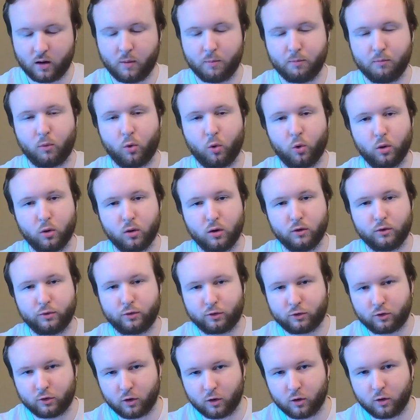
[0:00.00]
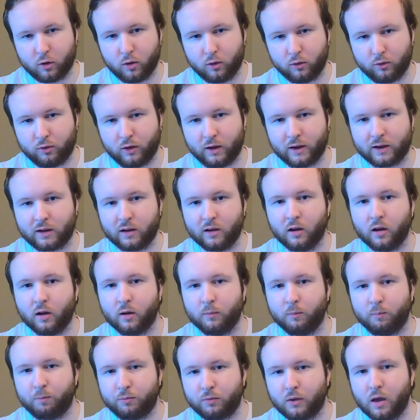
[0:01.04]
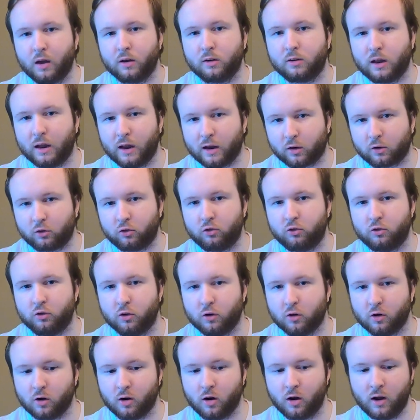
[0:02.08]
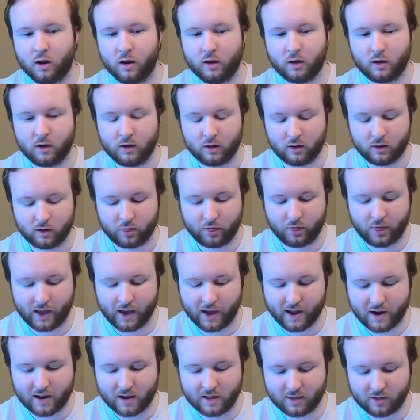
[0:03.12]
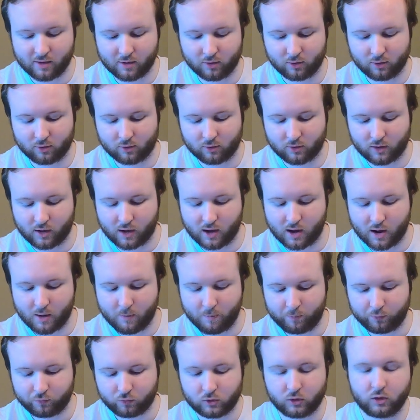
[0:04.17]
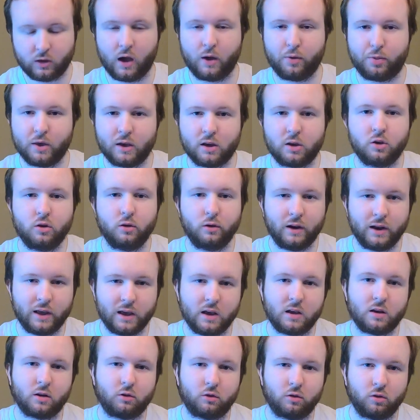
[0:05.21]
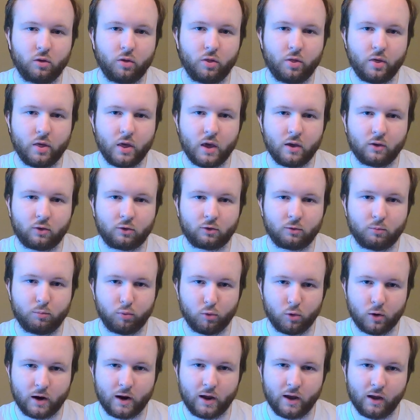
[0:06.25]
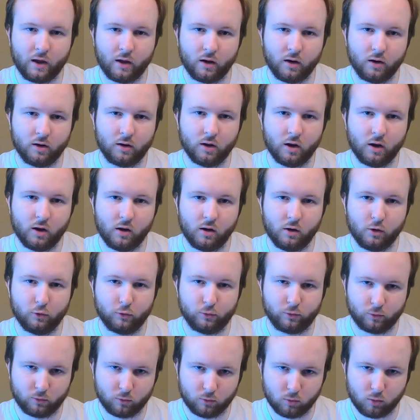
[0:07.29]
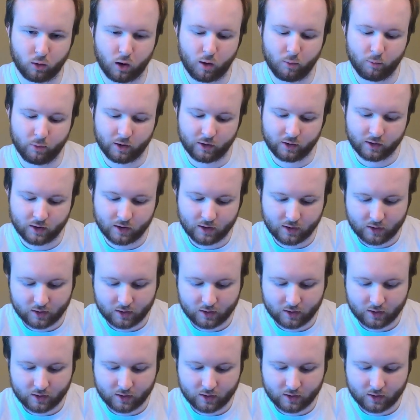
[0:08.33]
more of so of like a texture that is, I think, unique to this brand of ramen.